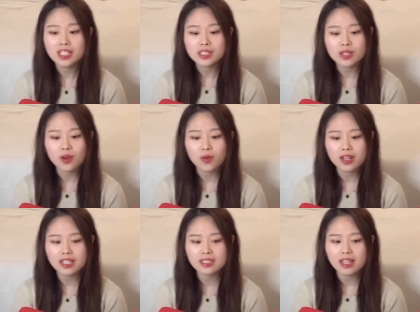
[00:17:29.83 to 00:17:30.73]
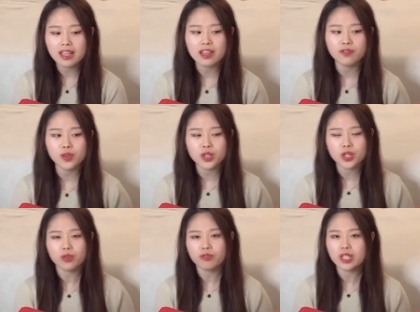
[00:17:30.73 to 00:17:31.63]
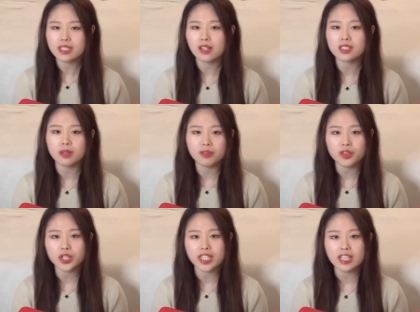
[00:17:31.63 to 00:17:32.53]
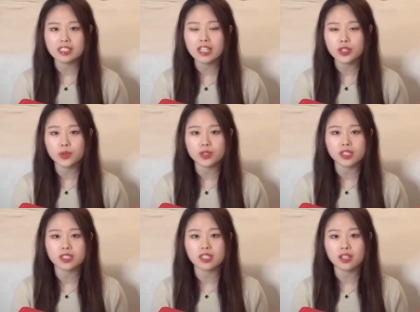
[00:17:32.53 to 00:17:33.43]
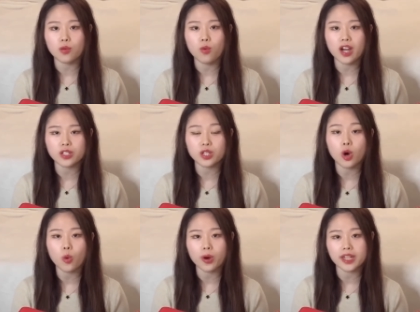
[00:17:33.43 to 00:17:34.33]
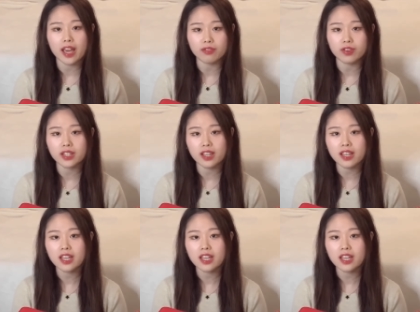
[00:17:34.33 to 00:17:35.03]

so it's like if you don't resell some of your things and you just want to hoard everything,